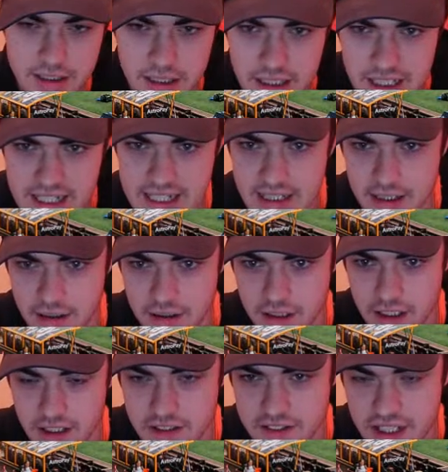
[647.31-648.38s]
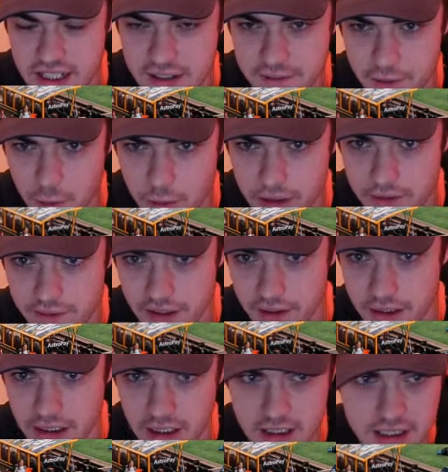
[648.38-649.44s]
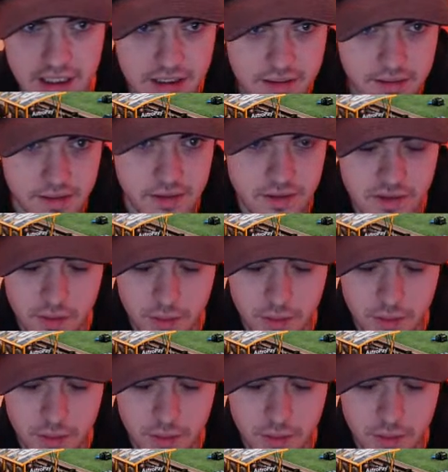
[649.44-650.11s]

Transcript: The league, like I say, I thought we were very unlucky not